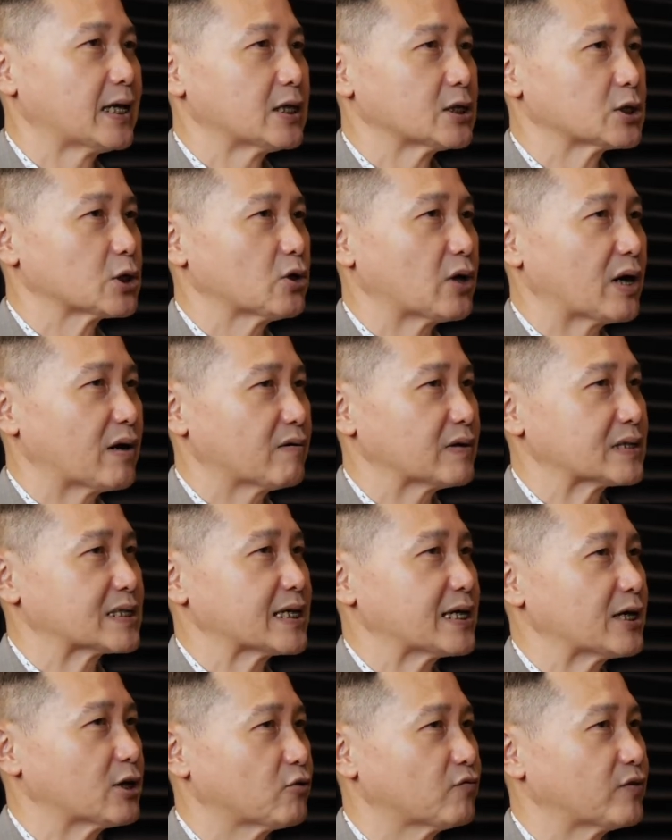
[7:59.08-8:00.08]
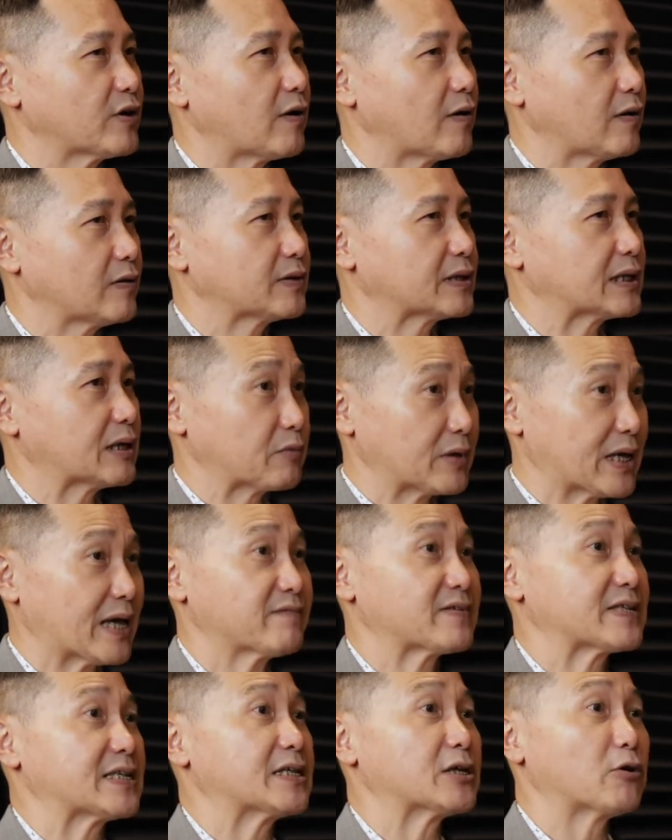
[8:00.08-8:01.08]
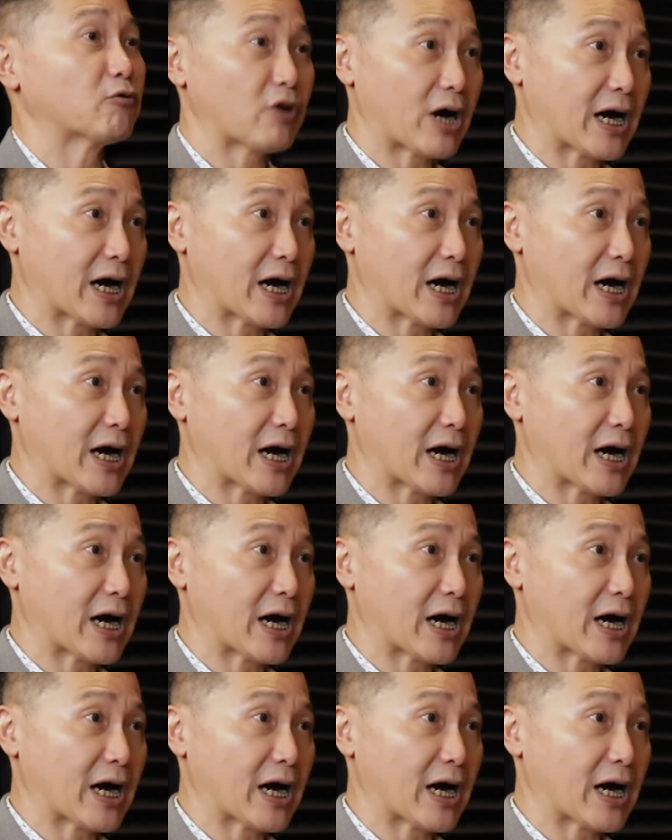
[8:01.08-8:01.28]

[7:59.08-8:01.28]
So I would say overall that we have seen a